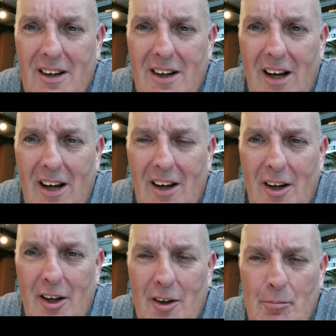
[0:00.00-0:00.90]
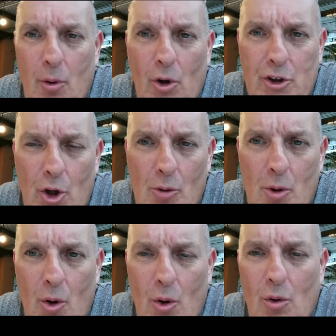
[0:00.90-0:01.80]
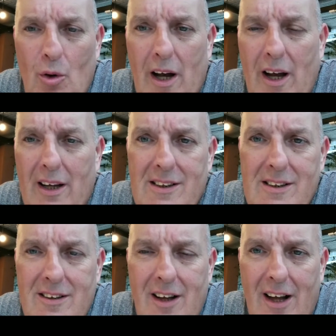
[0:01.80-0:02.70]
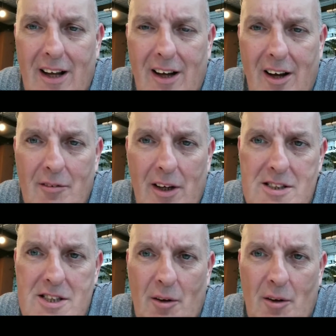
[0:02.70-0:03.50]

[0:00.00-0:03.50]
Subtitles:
pork adobo, and I've had some nice